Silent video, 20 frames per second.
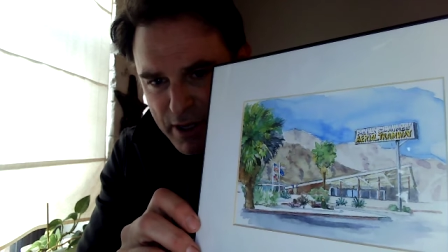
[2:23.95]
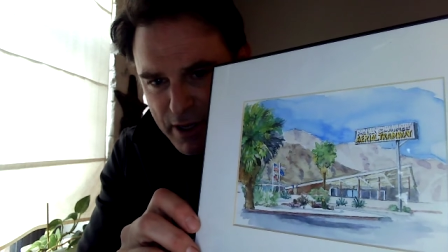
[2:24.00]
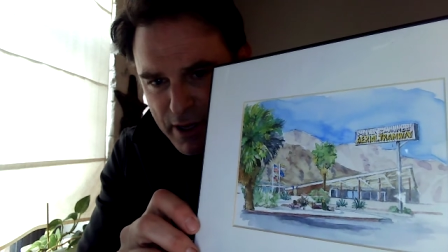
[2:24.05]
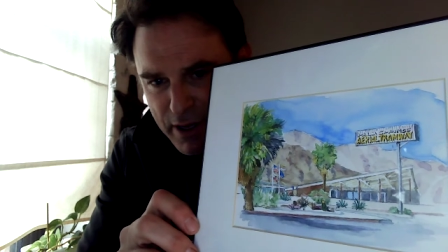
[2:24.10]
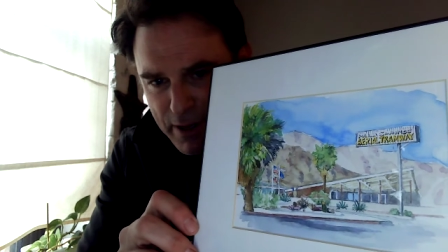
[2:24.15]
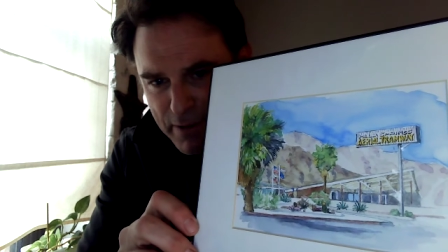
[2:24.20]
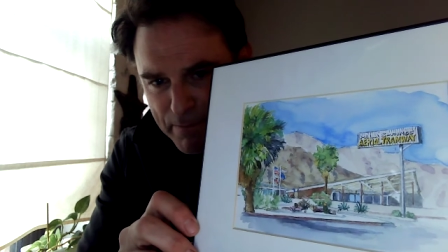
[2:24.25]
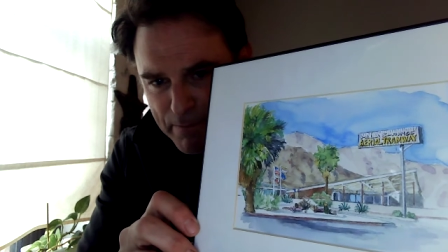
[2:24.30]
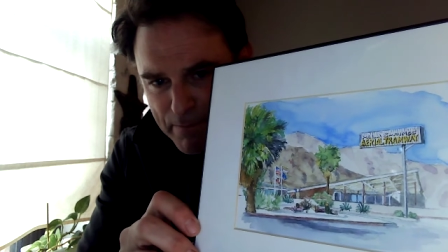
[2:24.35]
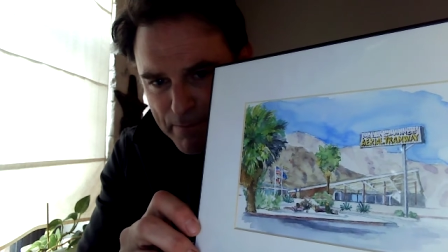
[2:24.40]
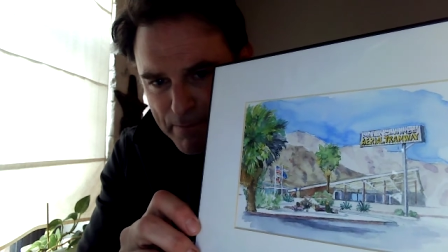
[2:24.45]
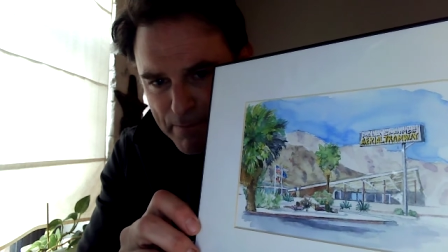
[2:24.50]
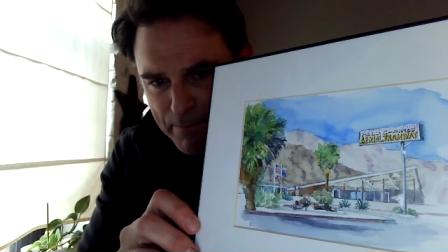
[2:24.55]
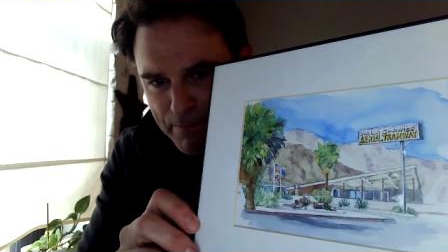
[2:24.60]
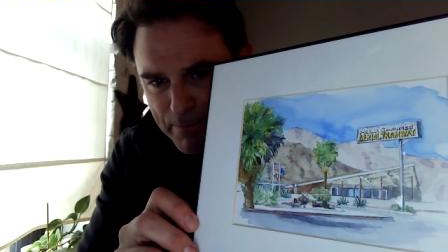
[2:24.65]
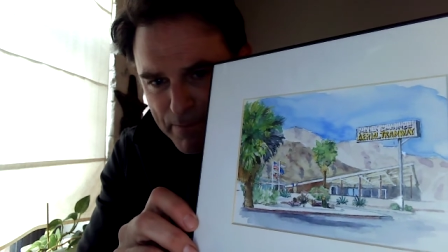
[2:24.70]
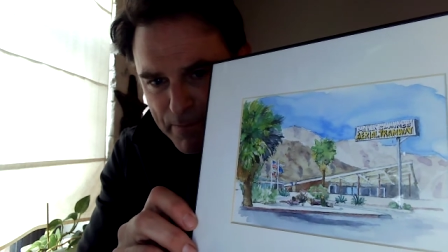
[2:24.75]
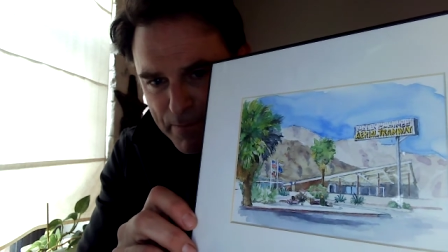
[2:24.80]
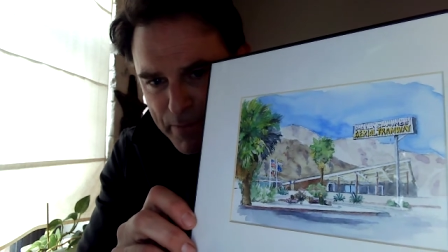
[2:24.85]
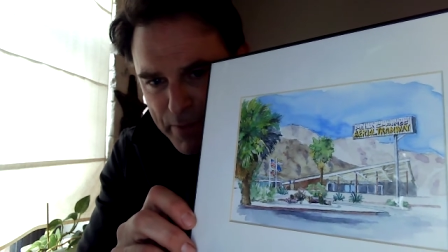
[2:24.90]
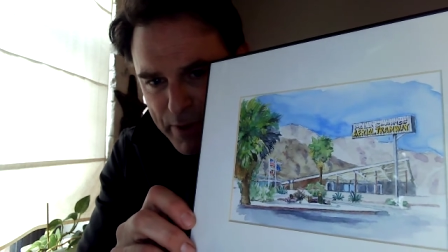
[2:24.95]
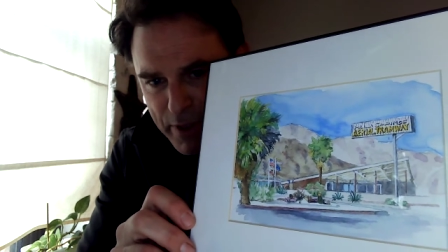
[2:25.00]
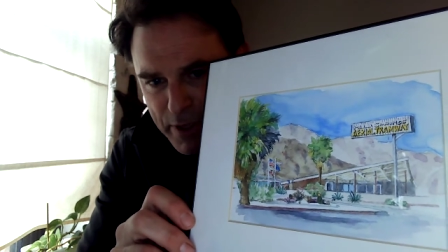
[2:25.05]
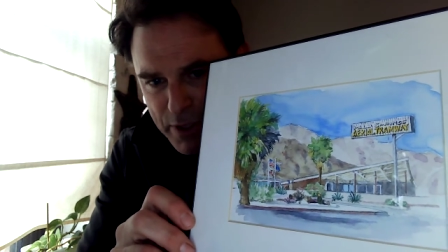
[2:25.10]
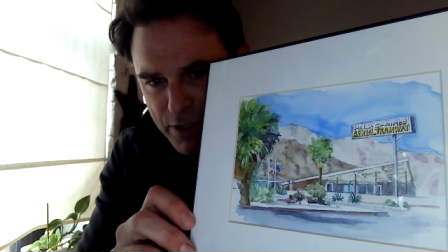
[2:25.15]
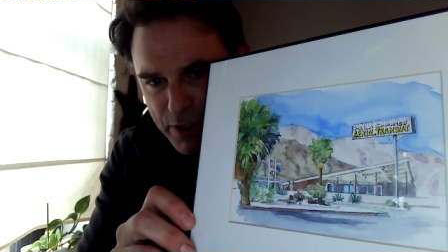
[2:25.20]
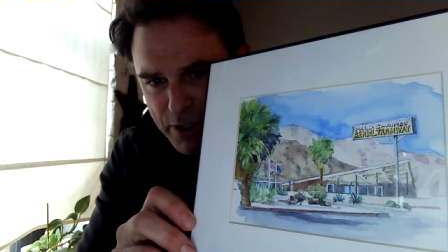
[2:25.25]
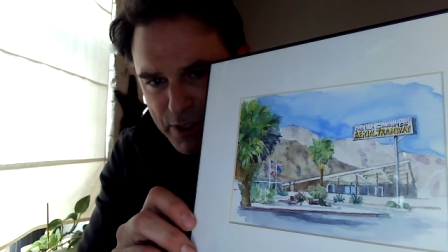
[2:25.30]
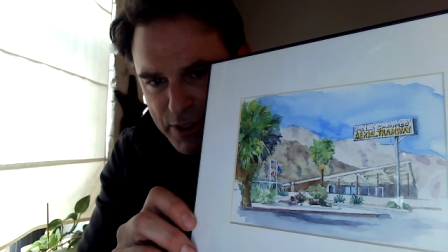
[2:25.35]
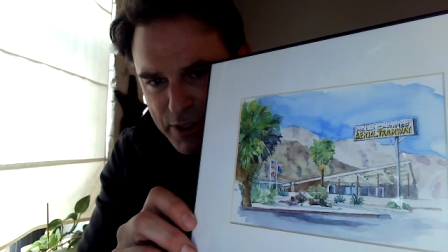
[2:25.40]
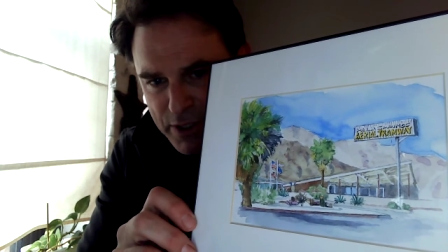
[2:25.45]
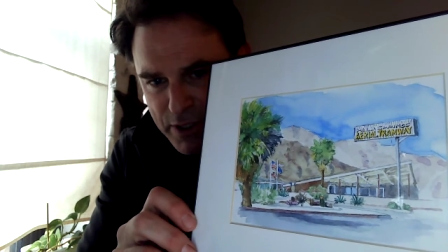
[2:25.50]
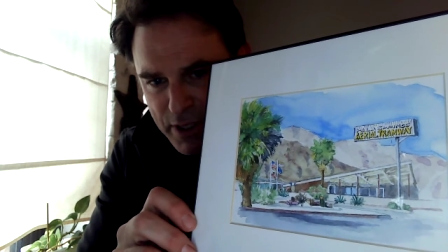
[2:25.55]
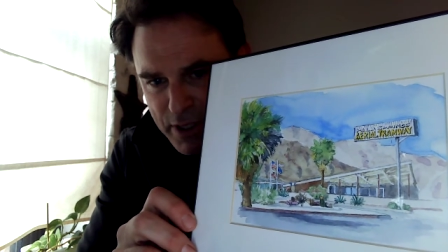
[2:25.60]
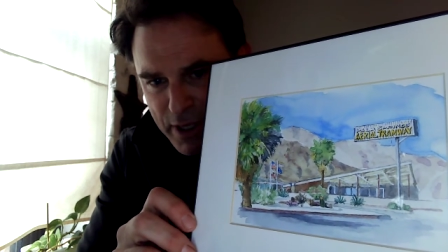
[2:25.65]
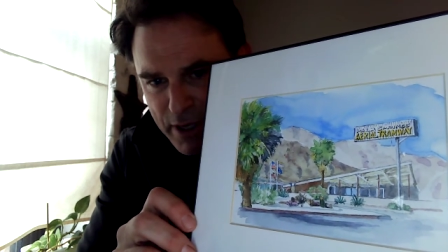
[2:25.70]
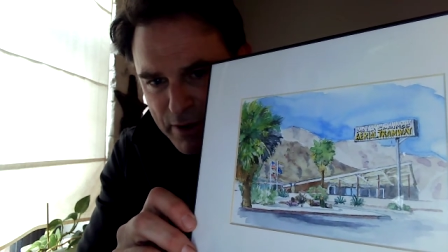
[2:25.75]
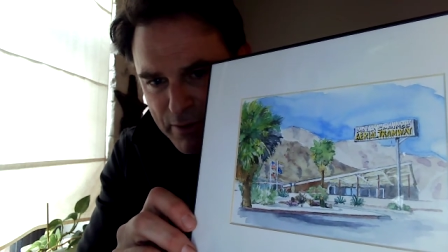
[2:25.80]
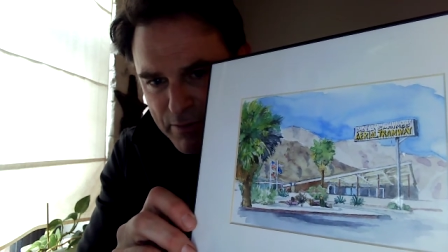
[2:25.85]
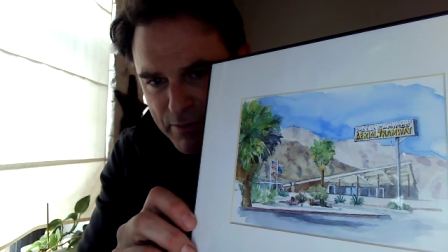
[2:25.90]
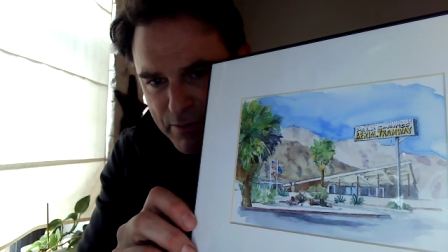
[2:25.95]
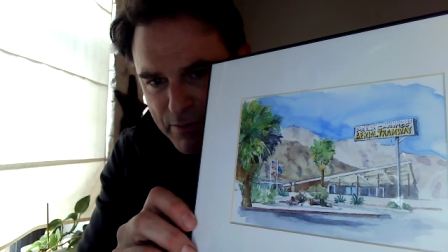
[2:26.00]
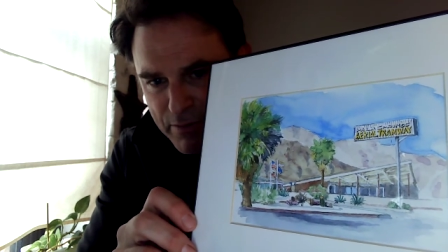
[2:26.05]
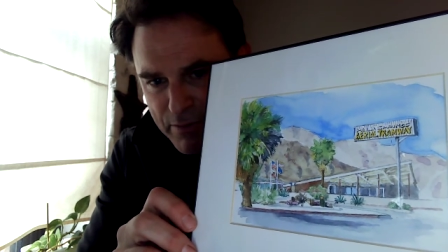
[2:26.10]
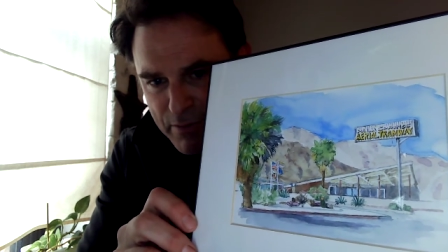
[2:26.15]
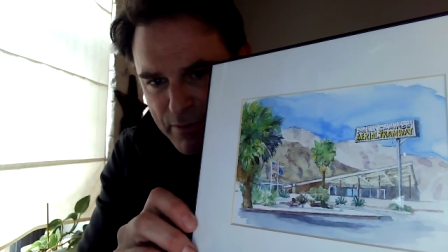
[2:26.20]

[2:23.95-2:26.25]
Um, they're just um,